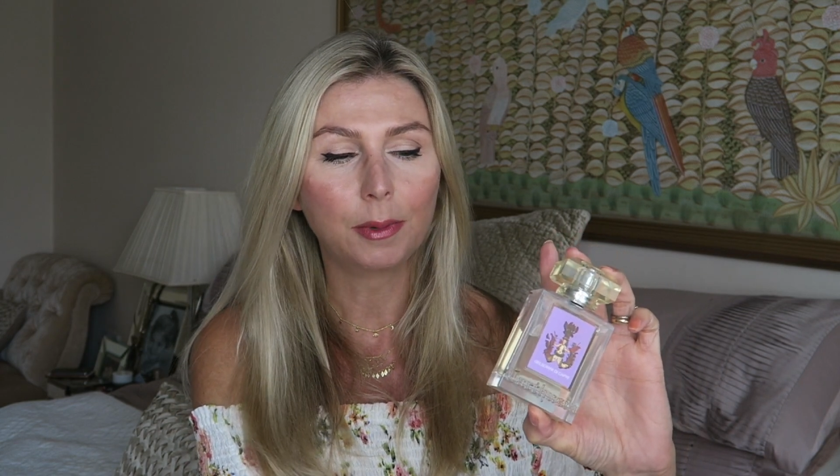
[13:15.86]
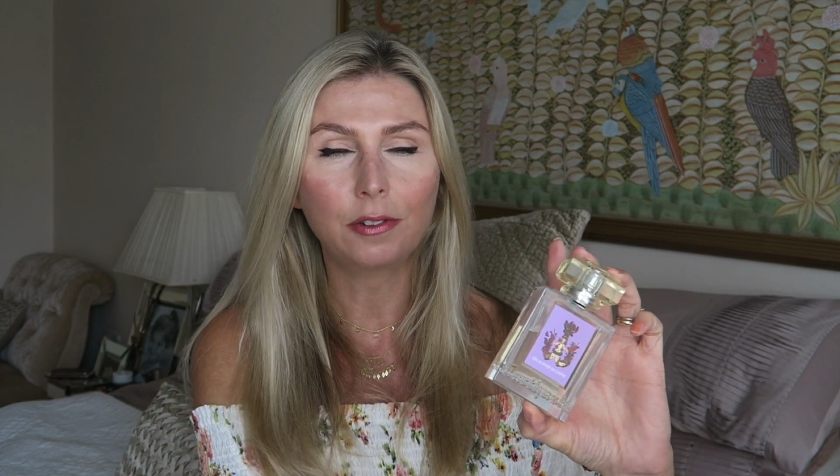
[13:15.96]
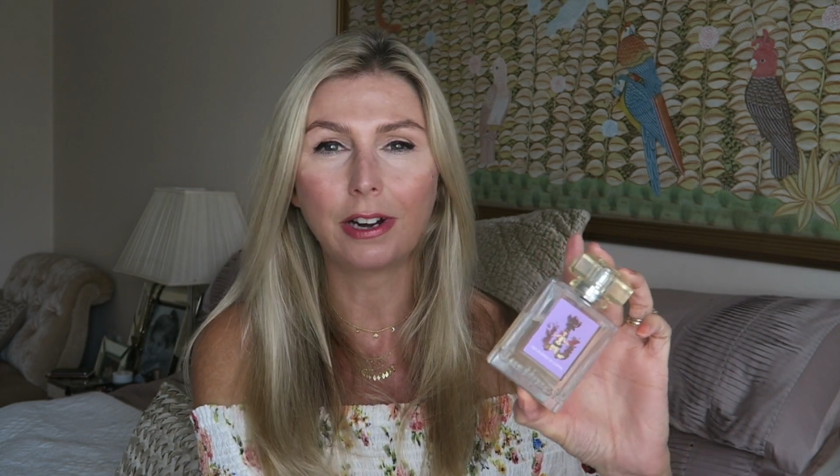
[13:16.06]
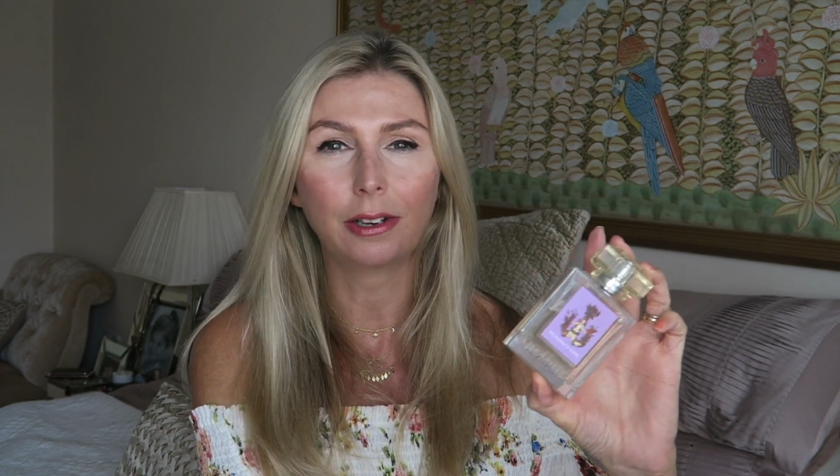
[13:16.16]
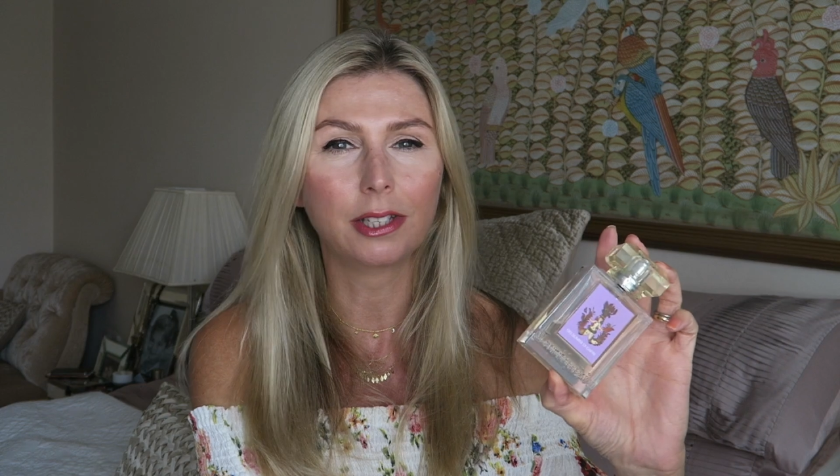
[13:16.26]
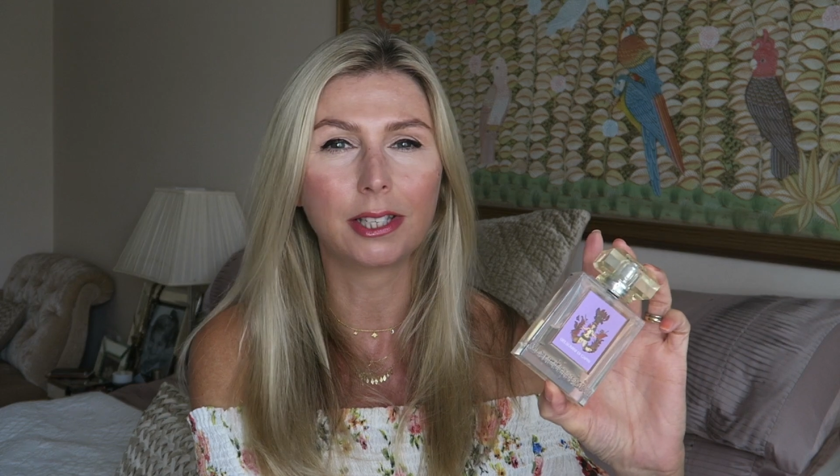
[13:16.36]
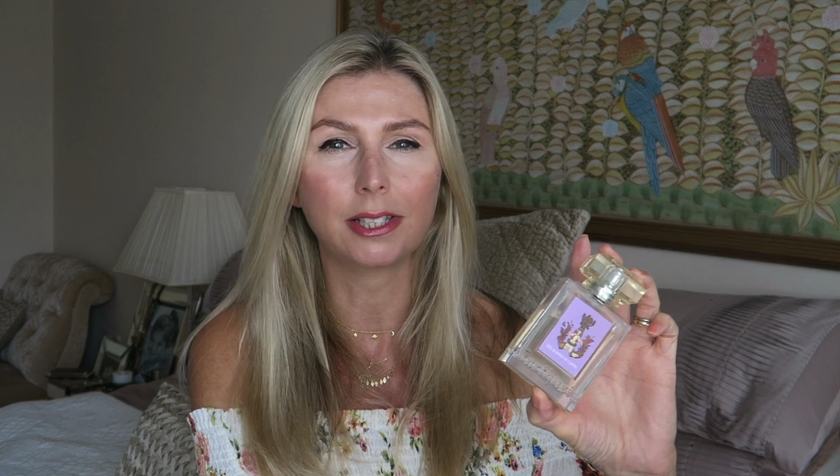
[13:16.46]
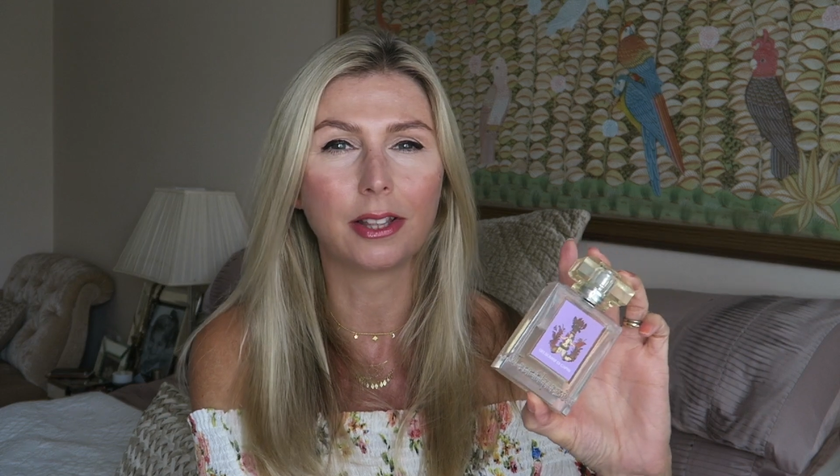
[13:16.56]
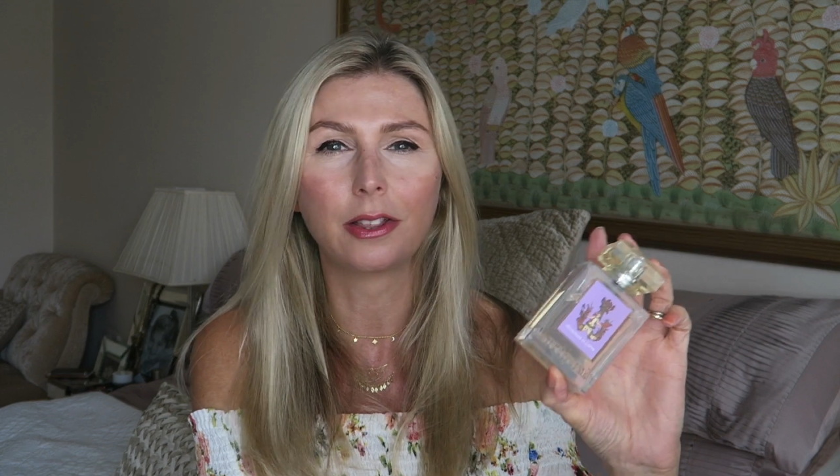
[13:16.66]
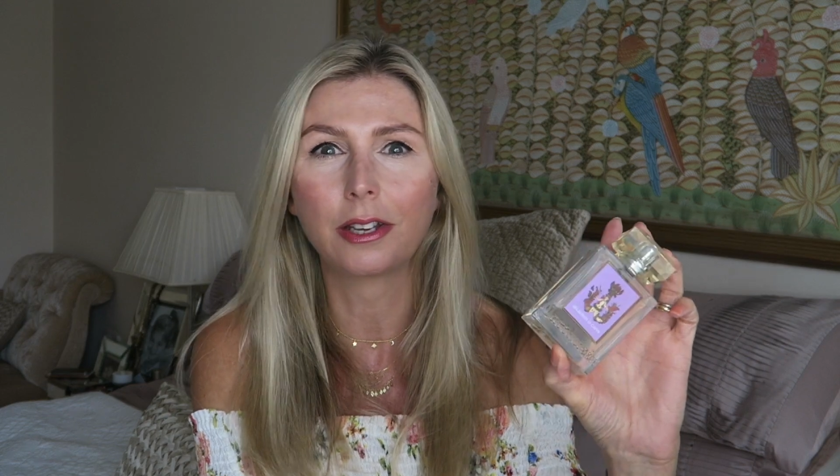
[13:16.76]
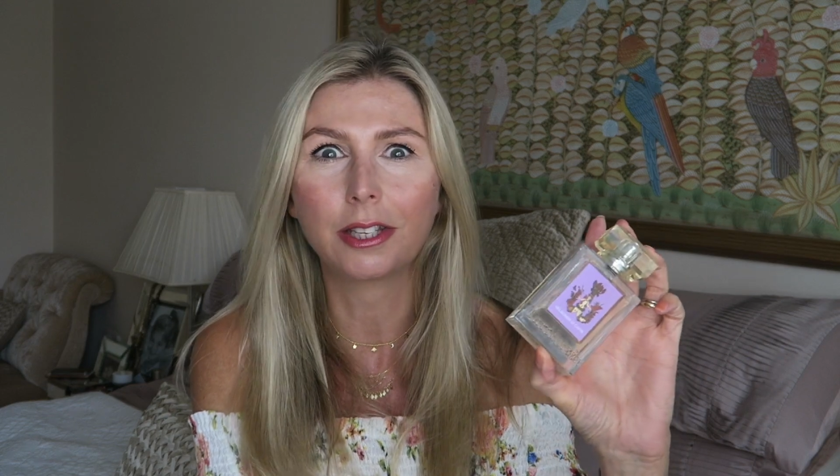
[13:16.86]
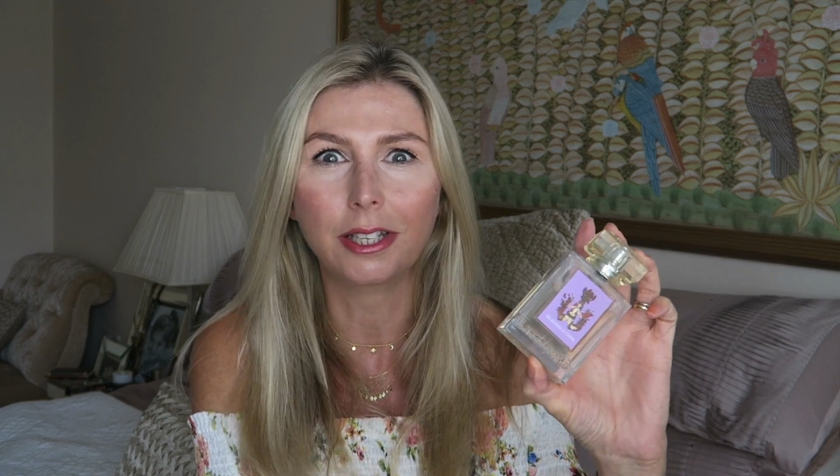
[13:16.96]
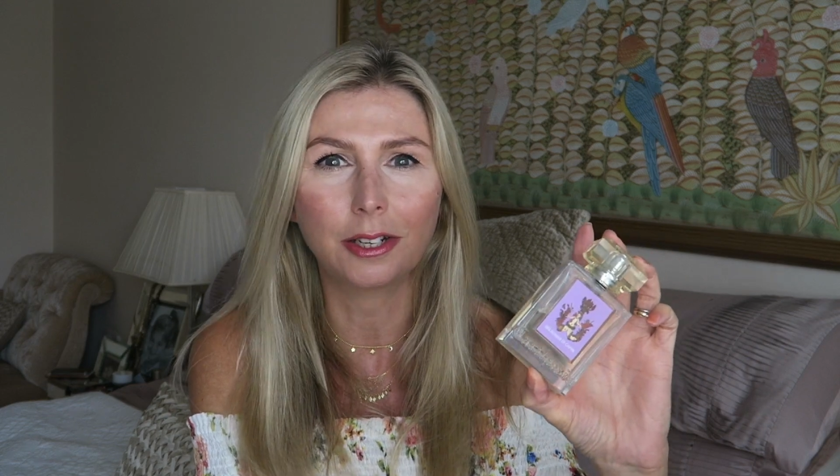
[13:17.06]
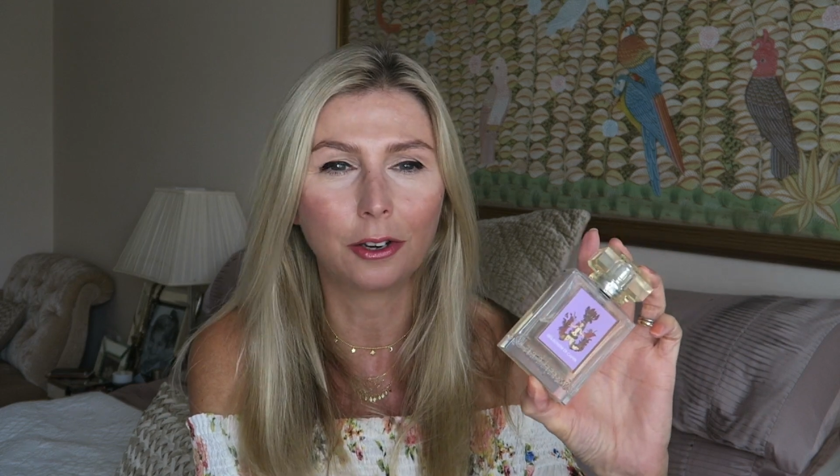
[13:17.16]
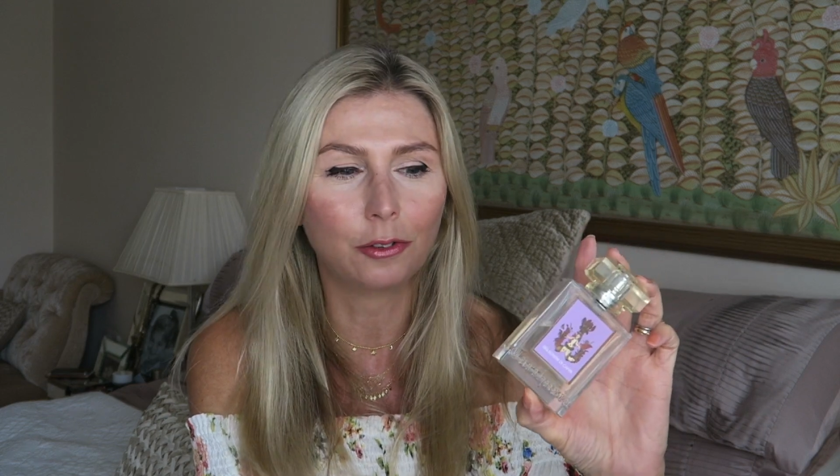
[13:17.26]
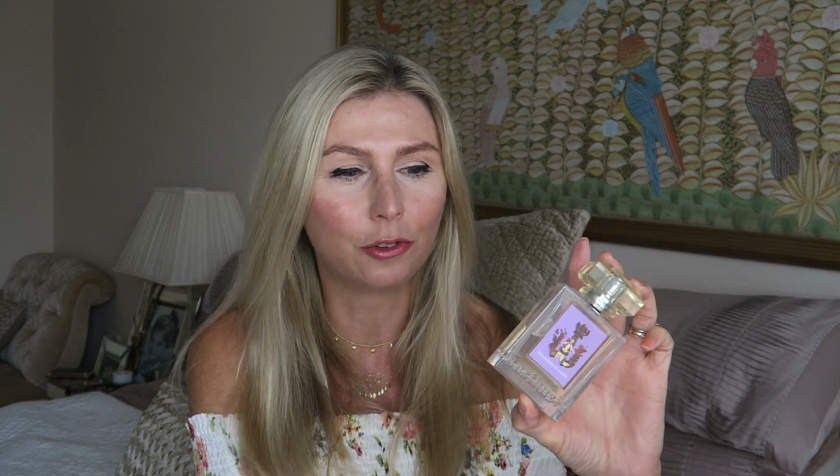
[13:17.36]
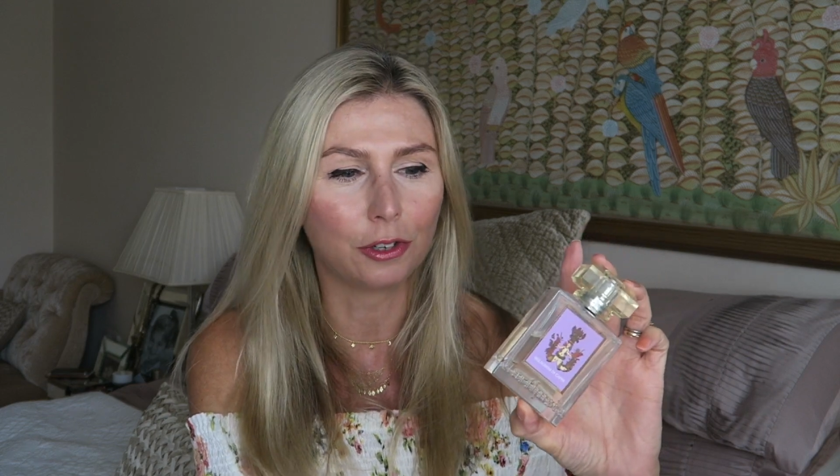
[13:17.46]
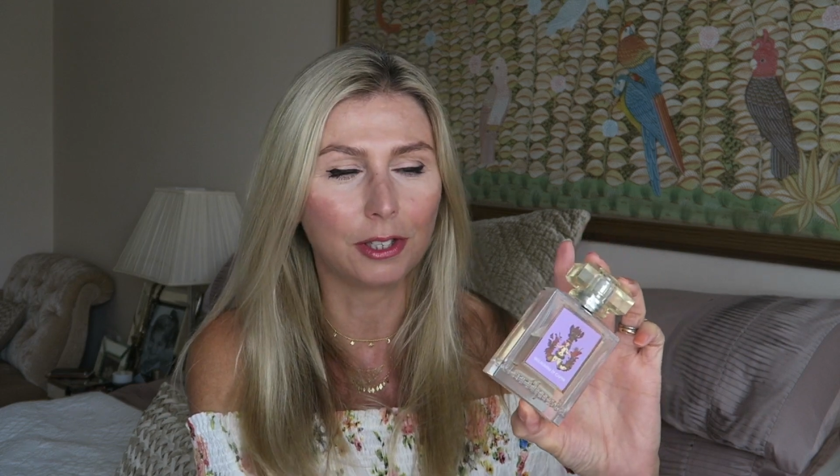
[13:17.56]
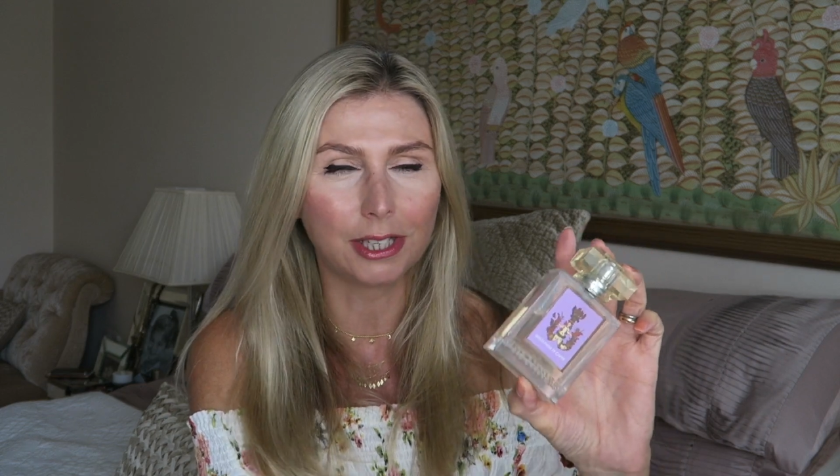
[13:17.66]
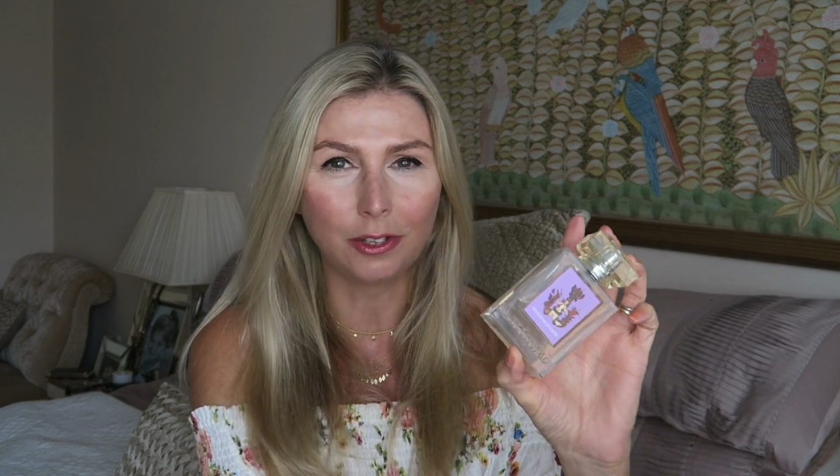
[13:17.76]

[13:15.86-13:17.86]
Been around since the 1300s.